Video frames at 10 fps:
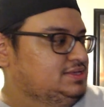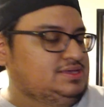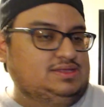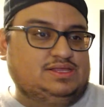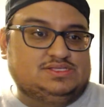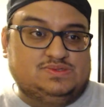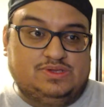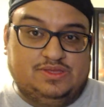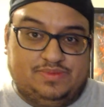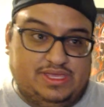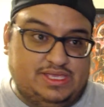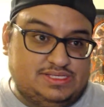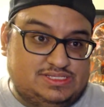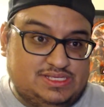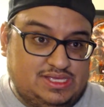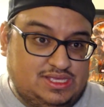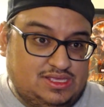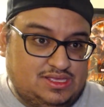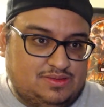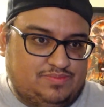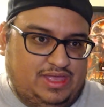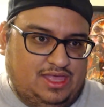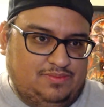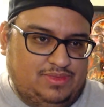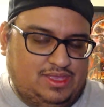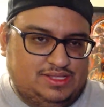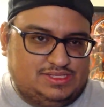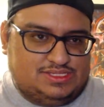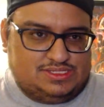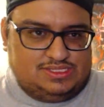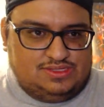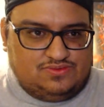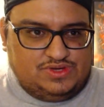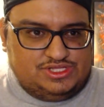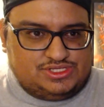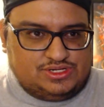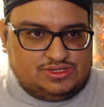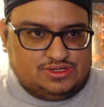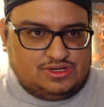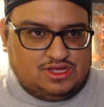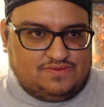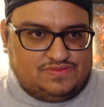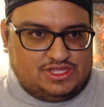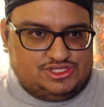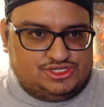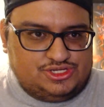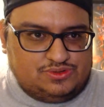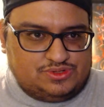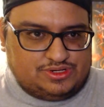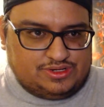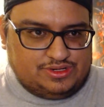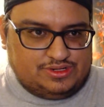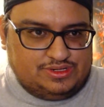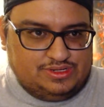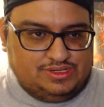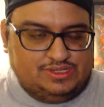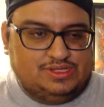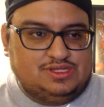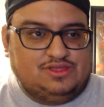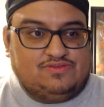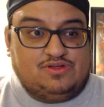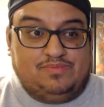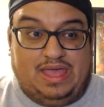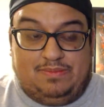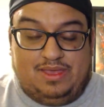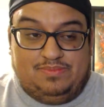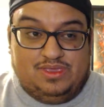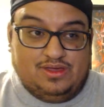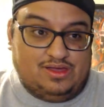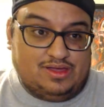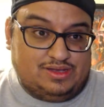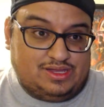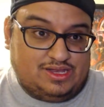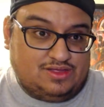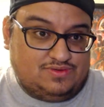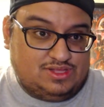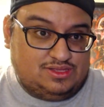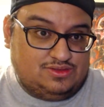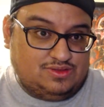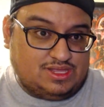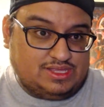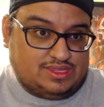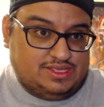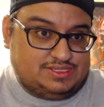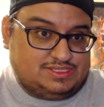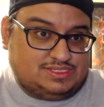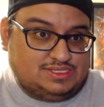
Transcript: Next one up is Batman. This is Return of the Joker from Batman Beyond, and I really do like this